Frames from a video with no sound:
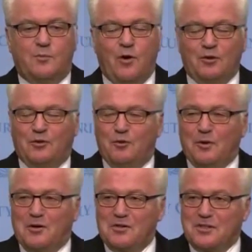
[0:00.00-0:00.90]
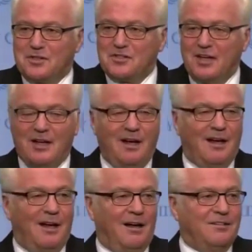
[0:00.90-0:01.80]
respond to because it is
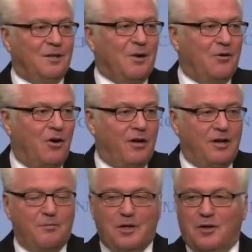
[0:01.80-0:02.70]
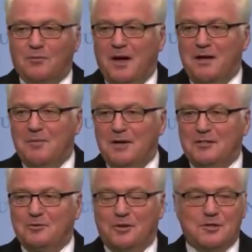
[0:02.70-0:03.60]
demagoguery beyond my
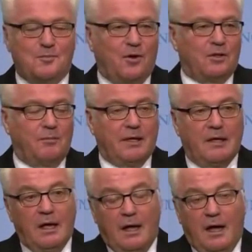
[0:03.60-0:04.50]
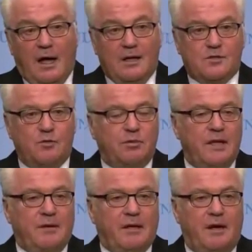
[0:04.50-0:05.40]
ability to respond. But as to
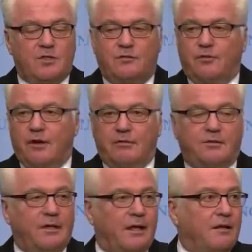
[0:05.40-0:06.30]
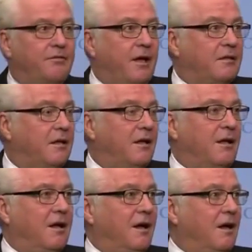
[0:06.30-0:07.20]
blaming Russia for everything, and in fact,
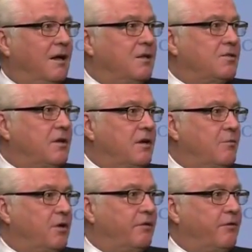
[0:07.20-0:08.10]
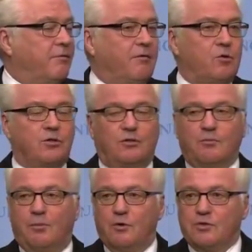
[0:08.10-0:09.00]
uh, is there anybody from the
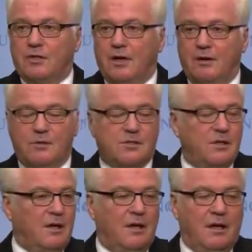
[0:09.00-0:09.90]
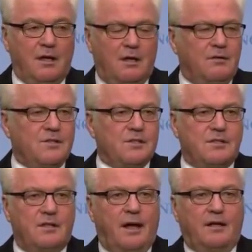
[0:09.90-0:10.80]
Washington Post here? I was, uh, this
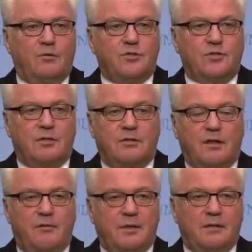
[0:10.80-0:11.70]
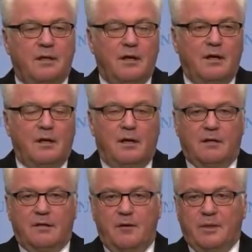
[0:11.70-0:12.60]
is the line which uh, they, have been,
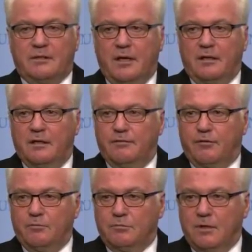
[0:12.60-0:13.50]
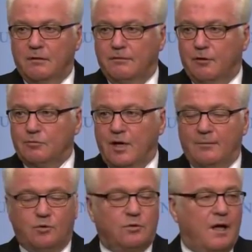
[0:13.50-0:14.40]
they have been taking from, from
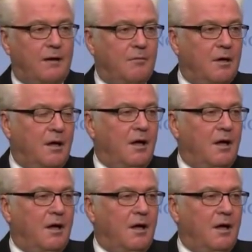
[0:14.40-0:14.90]
time to time.